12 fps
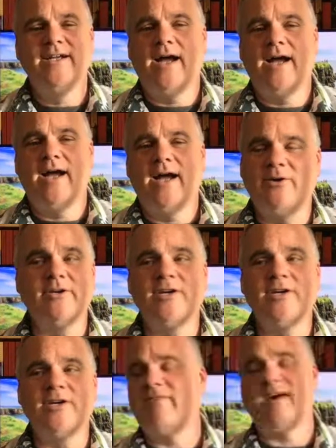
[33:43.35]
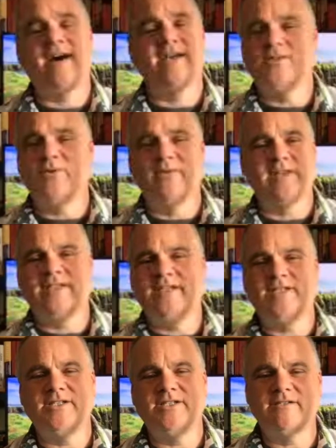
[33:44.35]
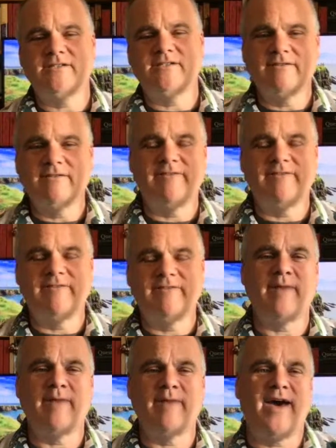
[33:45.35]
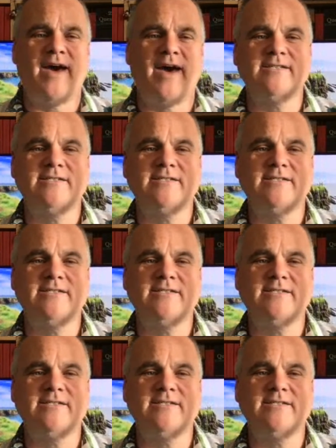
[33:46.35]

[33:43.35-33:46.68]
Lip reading: I don't know of a high school that teaches mathematics.